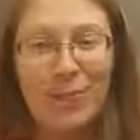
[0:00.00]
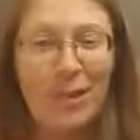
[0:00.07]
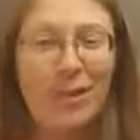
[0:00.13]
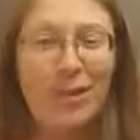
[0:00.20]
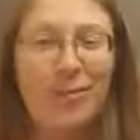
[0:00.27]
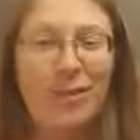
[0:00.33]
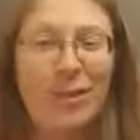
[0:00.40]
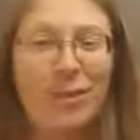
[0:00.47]
be
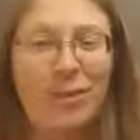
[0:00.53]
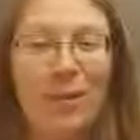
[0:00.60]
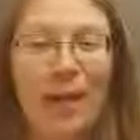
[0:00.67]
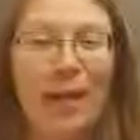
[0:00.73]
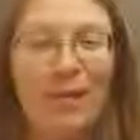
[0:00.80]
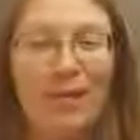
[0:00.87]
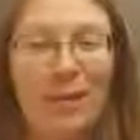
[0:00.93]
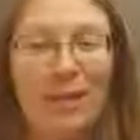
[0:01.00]
the really
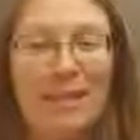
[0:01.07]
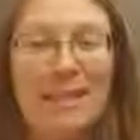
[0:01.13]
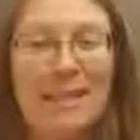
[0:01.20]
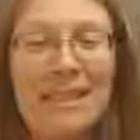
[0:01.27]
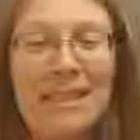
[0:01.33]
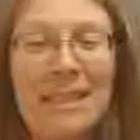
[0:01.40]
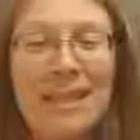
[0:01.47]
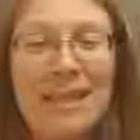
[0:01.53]
creative ones.
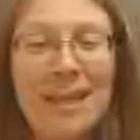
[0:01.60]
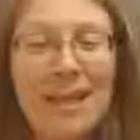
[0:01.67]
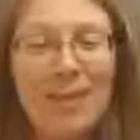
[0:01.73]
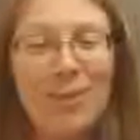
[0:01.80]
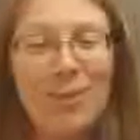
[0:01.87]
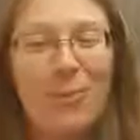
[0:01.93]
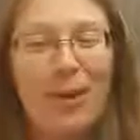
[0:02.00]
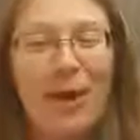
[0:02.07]
And
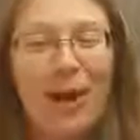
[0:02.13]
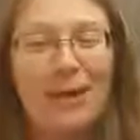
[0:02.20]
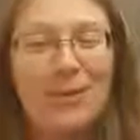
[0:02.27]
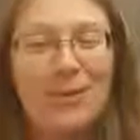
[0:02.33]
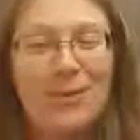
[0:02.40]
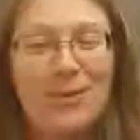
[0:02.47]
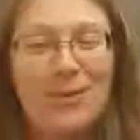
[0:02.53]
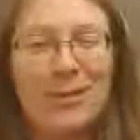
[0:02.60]
so
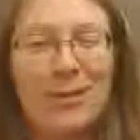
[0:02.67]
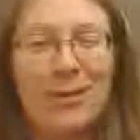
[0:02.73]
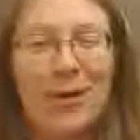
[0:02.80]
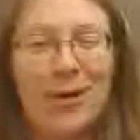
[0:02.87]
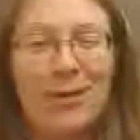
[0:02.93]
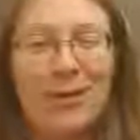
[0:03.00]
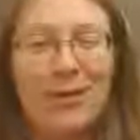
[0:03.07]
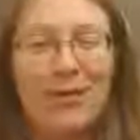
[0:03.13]
Picasso is the
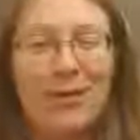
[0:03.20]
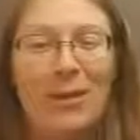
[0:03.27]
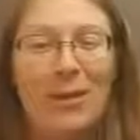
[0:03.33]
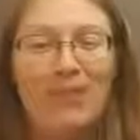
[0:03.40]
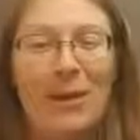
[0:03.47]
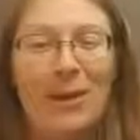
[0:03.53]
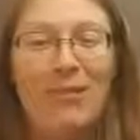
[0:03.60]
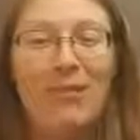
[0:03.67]
one who really
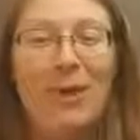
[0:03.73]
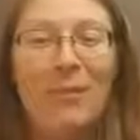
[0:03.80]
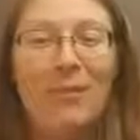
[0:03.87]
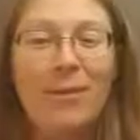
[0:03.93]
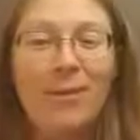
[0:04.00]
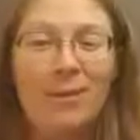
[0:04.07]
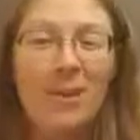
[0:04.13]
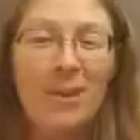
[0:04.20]
made
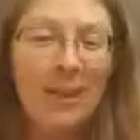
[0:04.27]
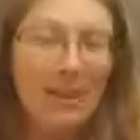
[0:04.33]
famous,